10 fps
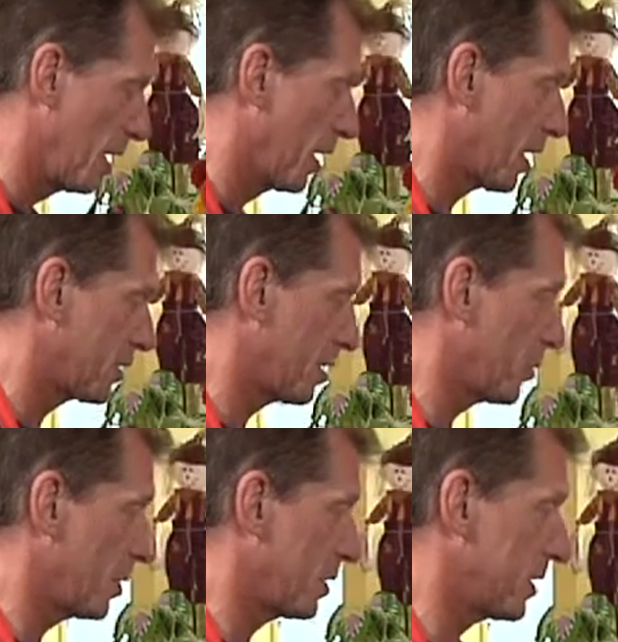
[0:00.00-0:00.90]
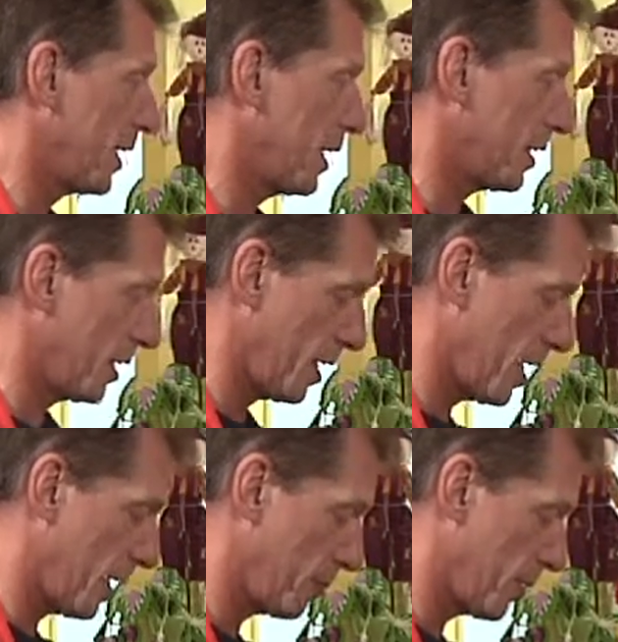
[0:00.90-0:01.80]
Because then we're going to take
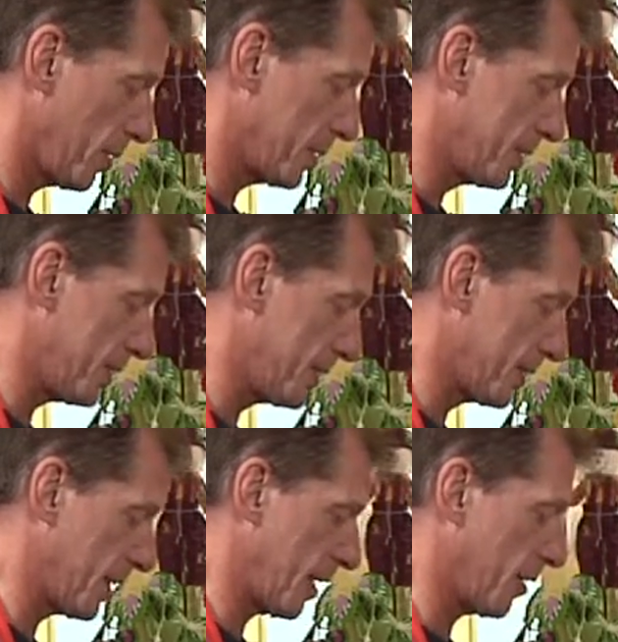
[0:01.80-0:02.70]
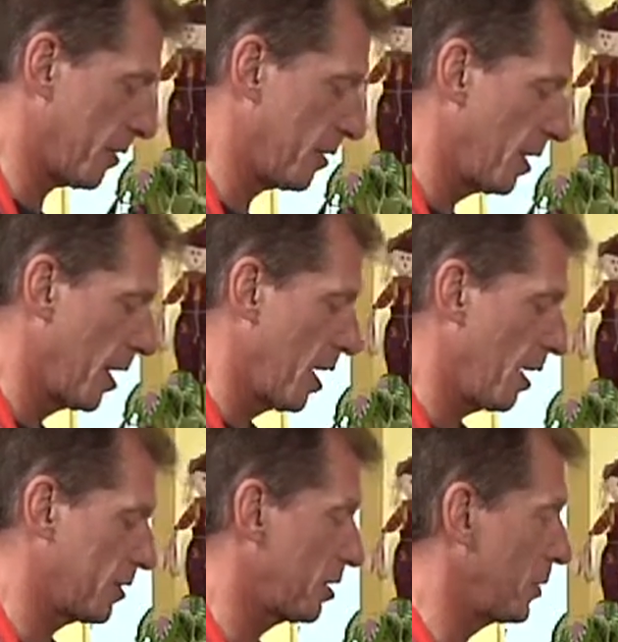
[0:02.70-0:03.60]
and pulse this together
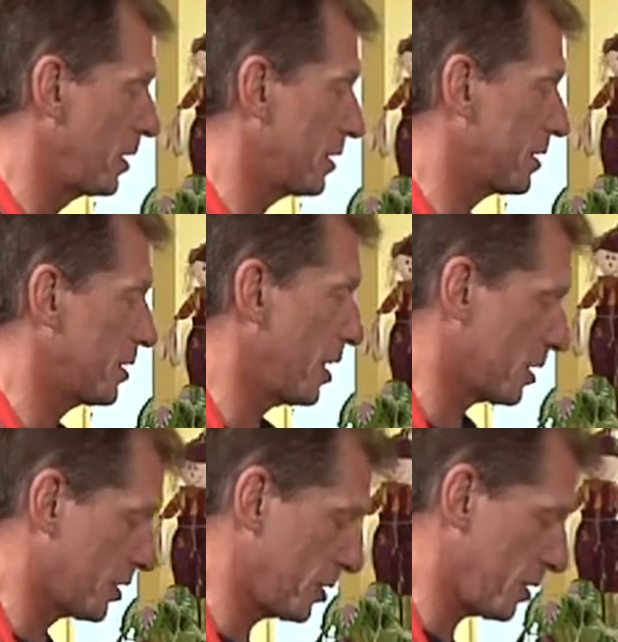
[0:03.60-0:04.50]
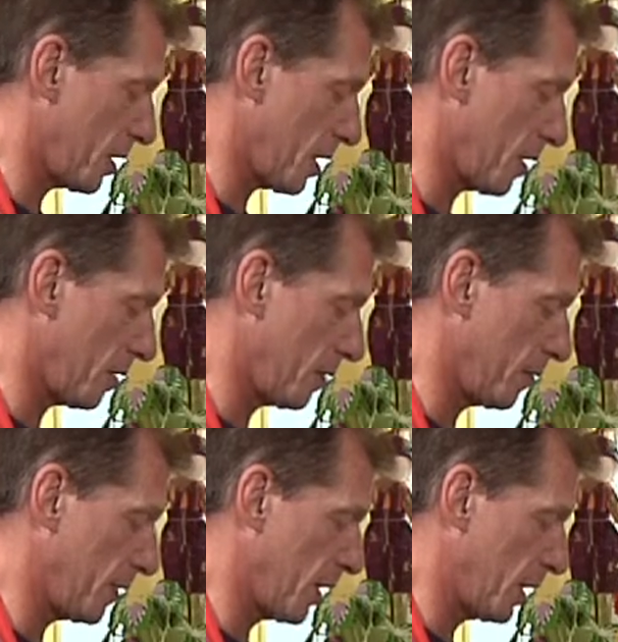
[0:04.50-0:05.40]
until we get the texture
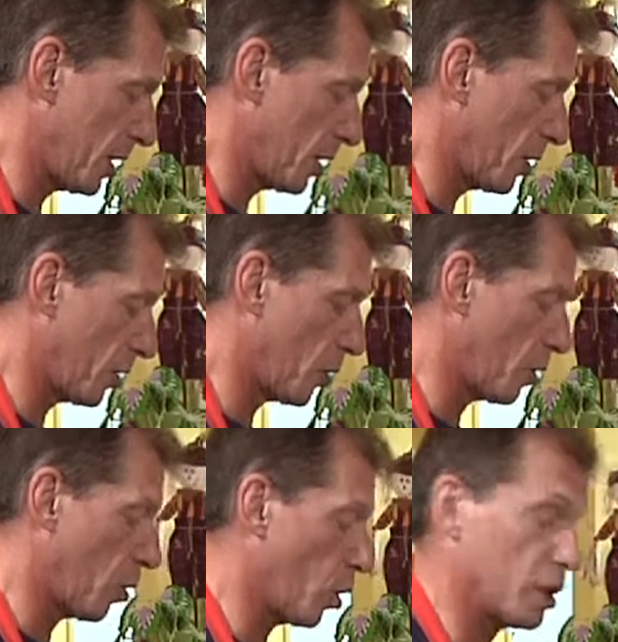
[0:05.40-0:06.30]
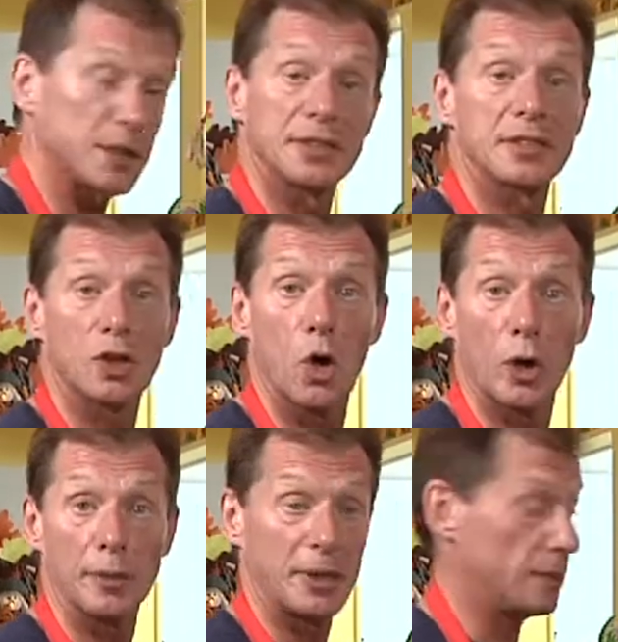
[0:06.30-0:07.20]
of a coarse
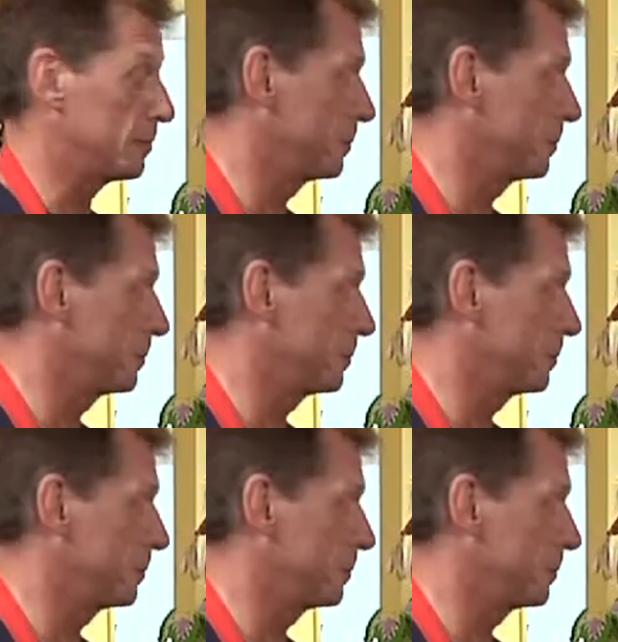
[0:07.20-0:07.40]
cornmeal.